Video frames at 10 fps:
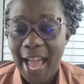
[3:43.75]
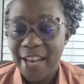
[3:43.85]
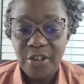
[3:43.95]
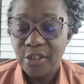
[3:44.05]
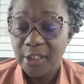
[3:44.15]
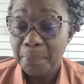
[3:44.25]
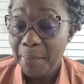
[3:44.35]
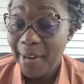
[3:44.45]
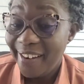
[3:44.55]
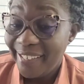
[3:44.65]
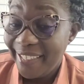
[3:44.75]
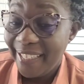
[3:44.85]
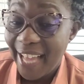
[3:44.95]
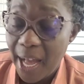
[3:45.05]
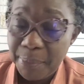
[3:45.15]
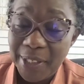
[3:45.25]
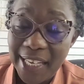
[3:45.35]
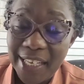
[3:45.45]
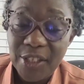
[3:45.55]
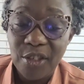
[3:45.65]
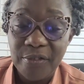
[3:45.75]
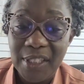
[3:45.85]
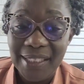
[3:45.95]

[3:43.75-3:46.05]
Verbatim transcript: and not merely the absence of